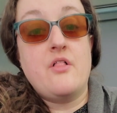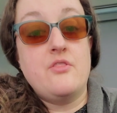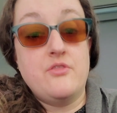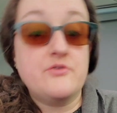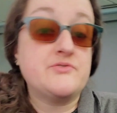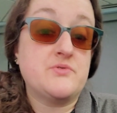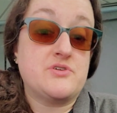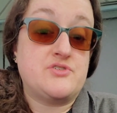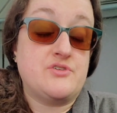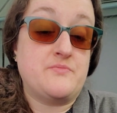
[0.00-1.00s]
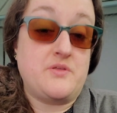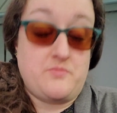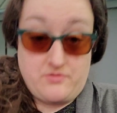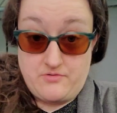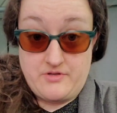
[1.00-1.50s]
Those were extremely
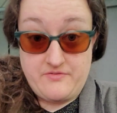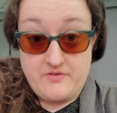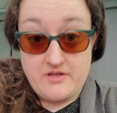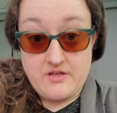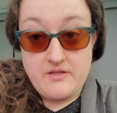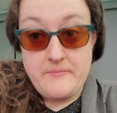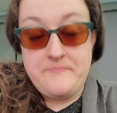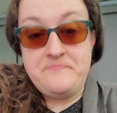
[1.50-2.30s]
prolific.